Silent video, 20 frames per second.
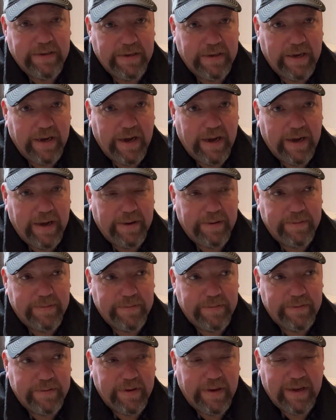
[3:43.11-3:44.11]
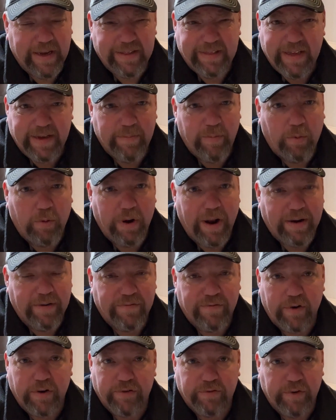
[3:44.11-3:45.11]
I think more out of
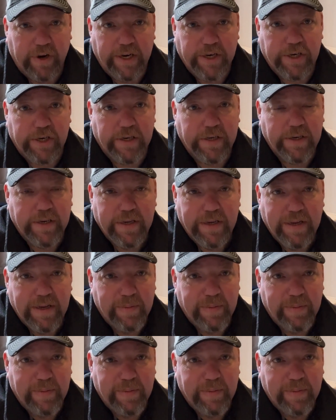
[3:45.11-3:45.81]
frustration,